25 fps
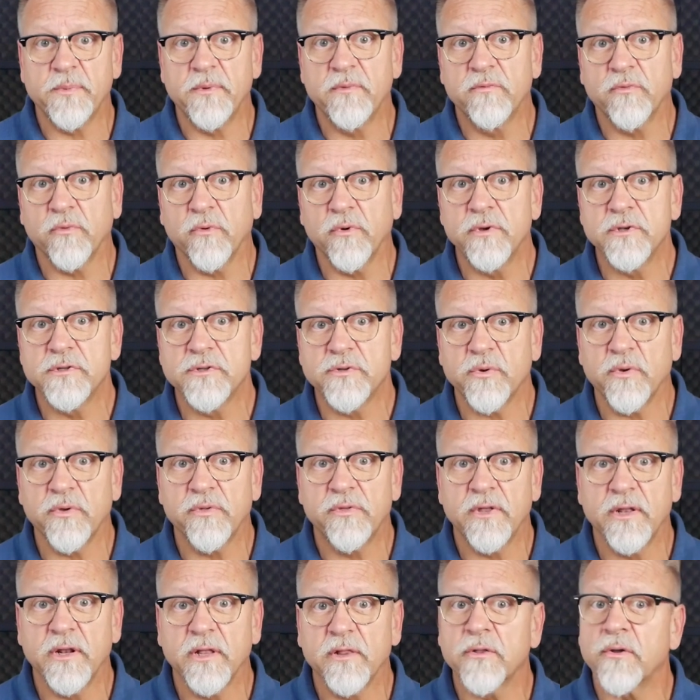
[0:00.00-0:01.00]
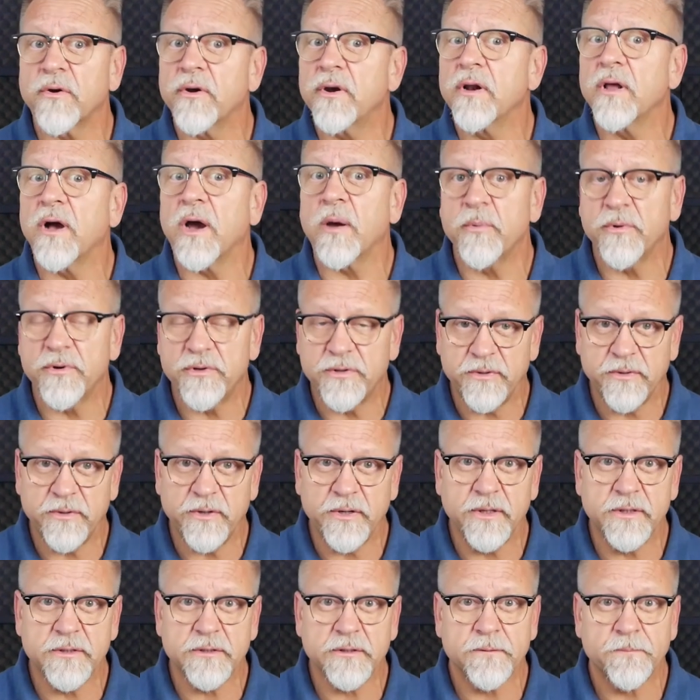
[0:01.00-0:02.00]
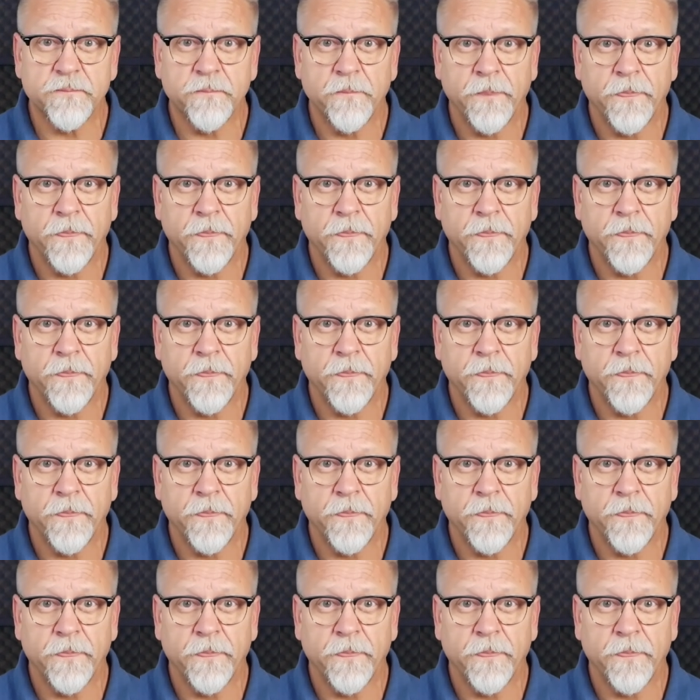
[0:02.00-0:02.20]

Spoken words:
and voice through authentic learning opportunities.